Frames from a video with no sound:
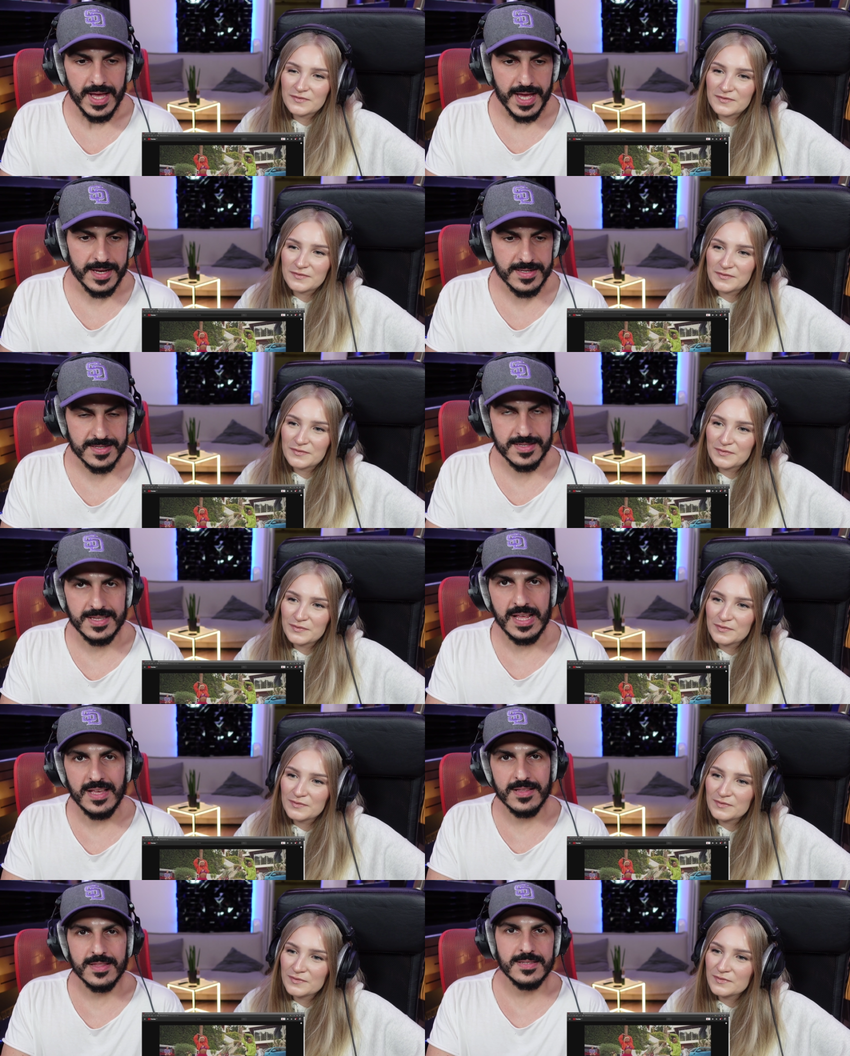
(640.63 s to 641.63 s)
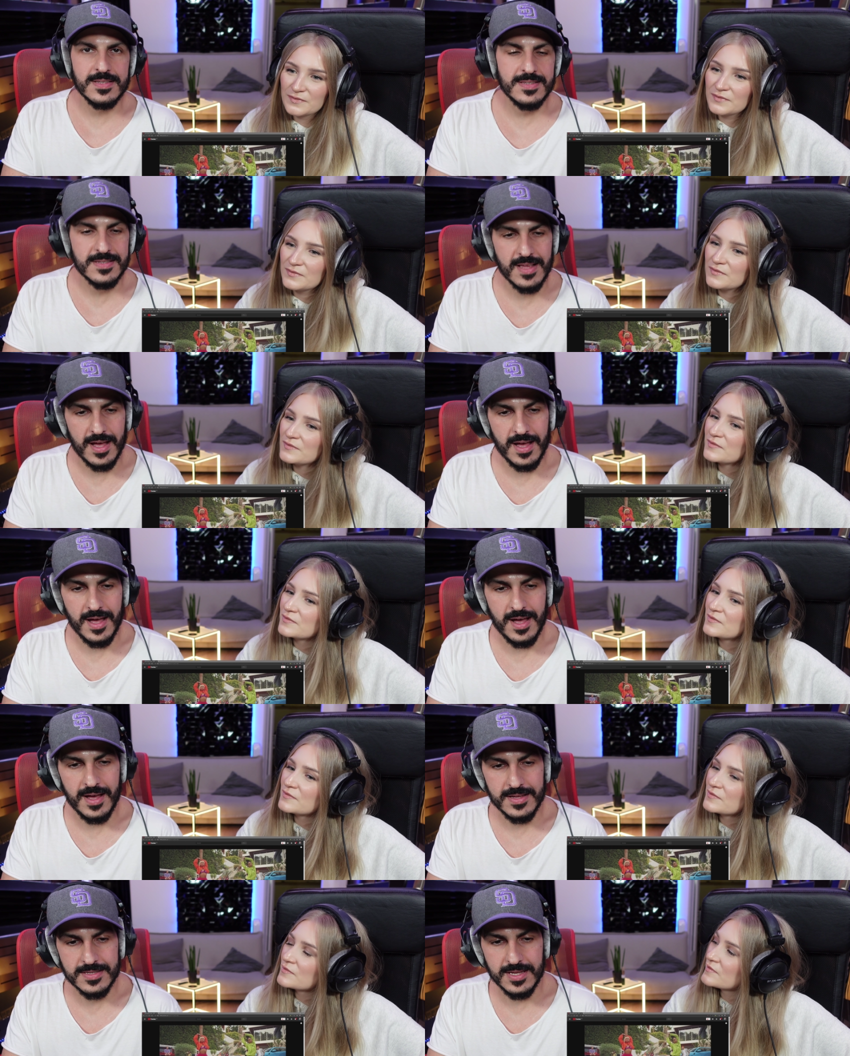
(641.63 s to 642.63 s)
Speaker 1: And see, this is
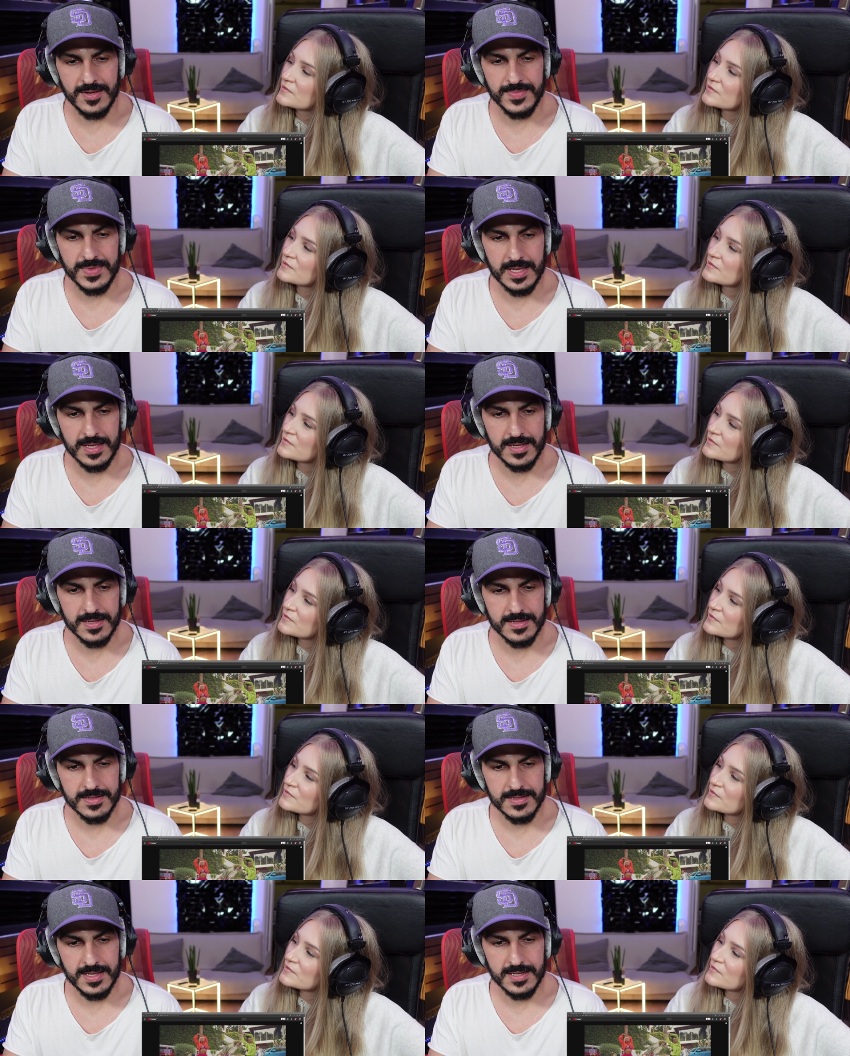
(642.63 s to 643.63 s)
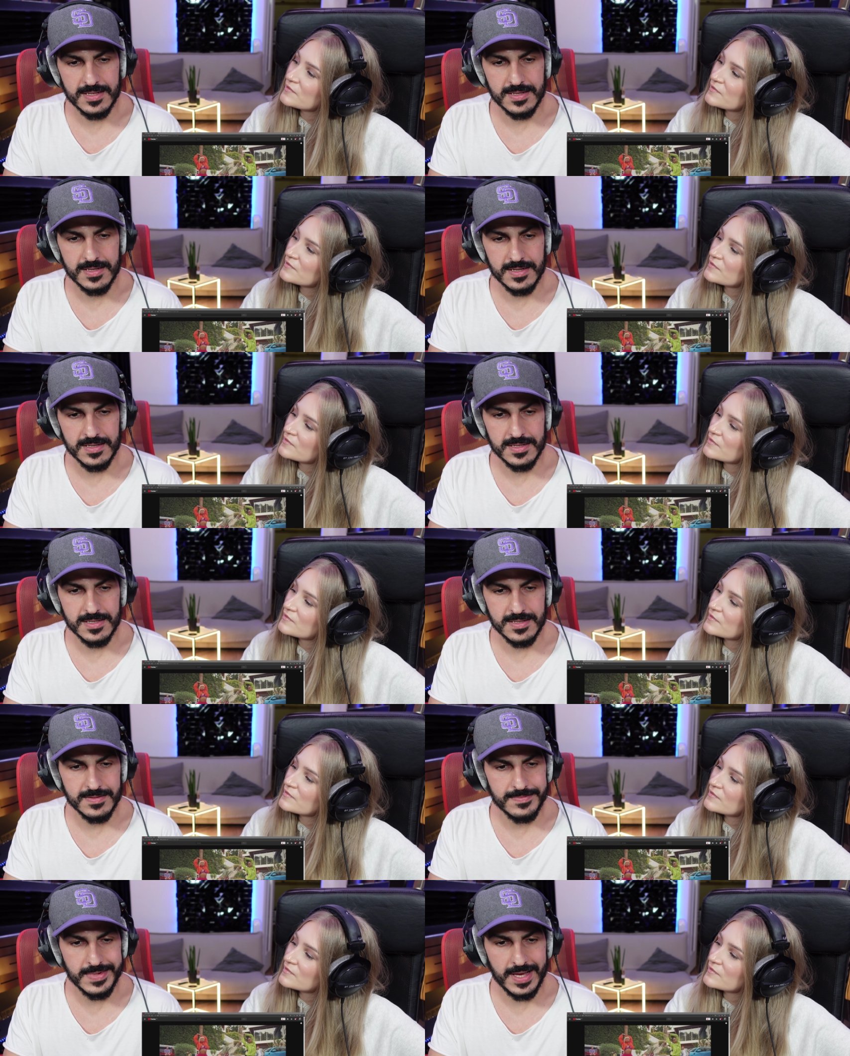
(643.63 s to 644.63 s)
something that
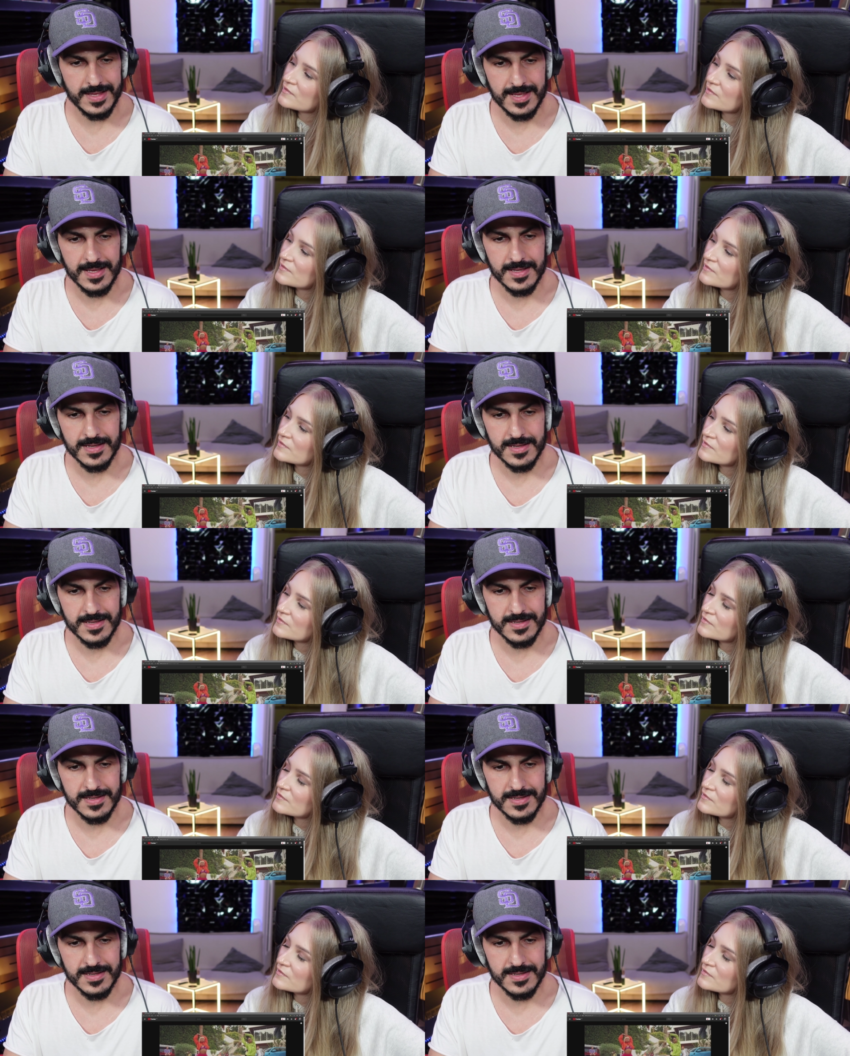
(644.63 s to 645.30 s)
I think